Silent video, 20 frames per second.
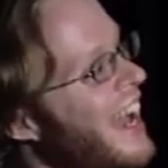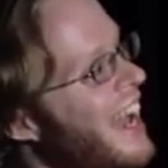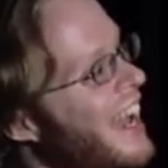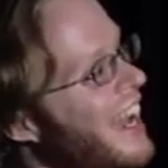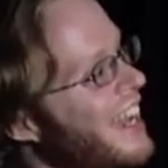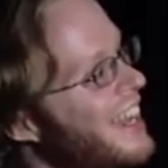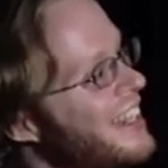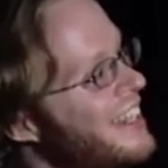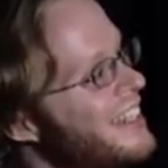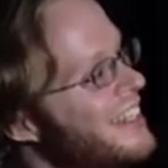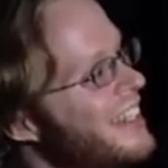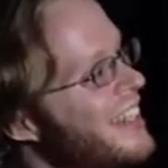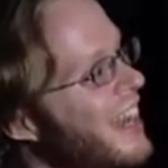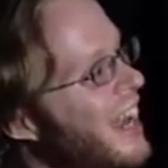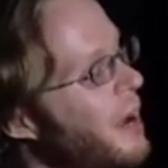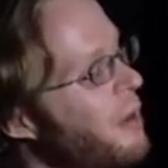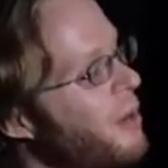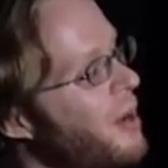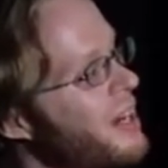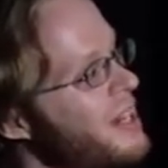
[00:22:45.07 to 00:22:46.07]
and
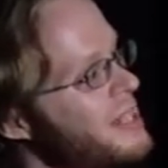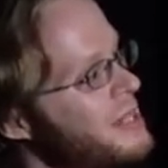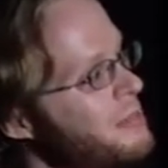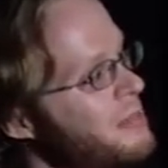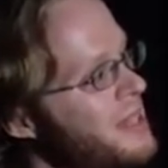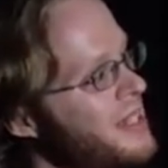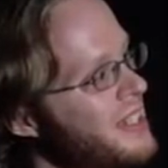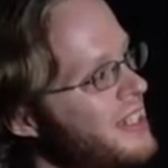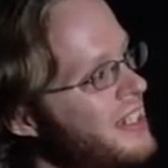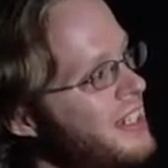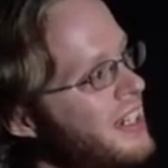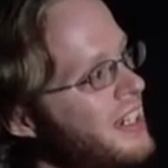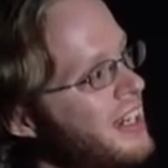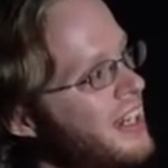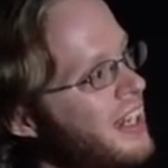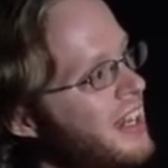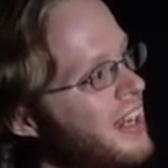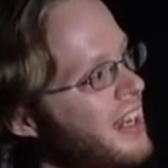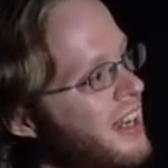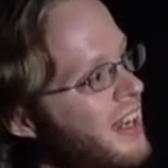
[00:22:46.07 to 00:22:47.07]
I wanted to be
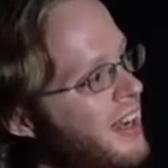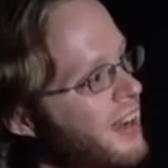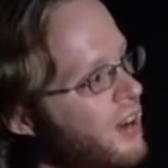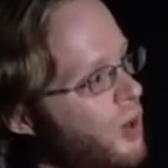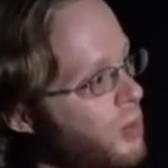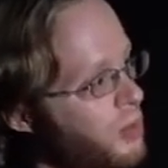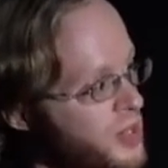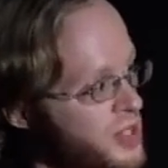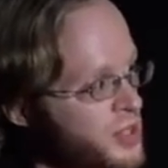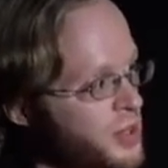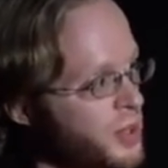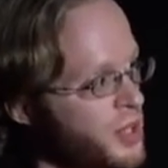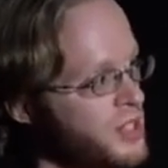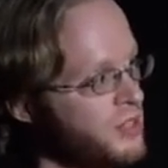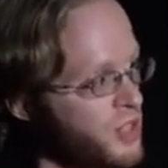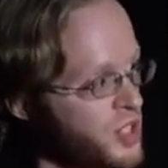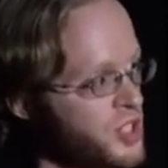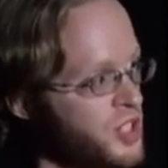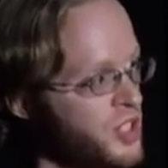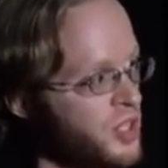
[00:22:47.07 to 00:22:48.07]
open source
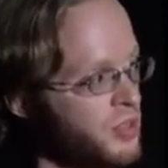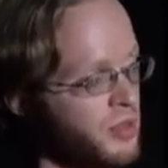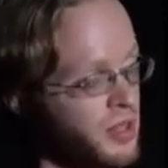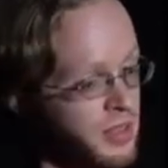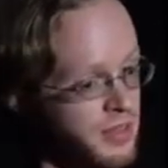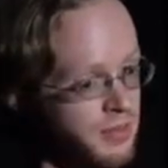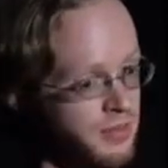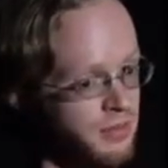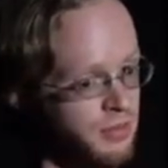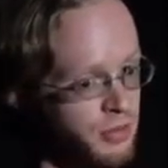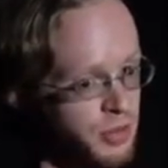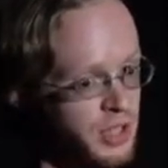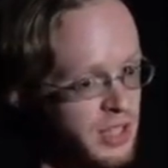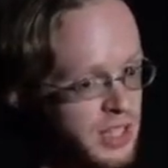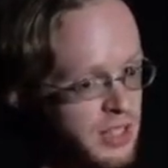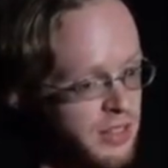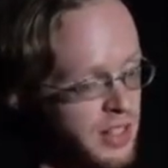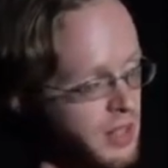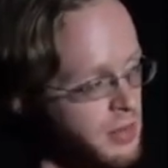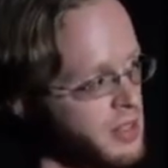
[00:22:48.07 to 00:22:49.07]
for sure with freely
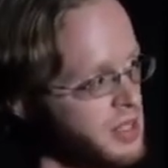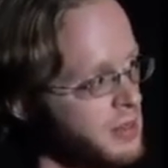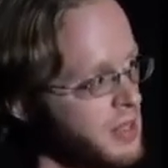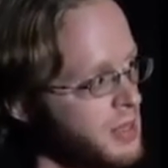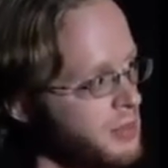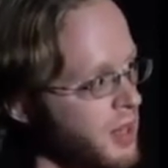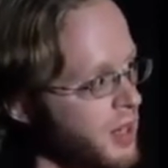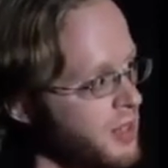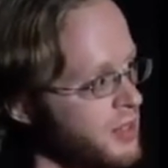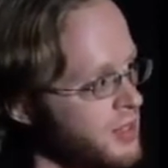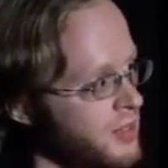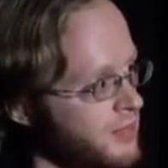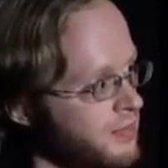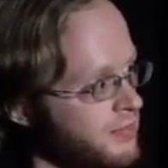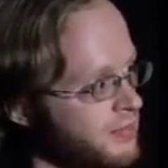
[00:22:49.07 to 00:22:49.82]
available speech models.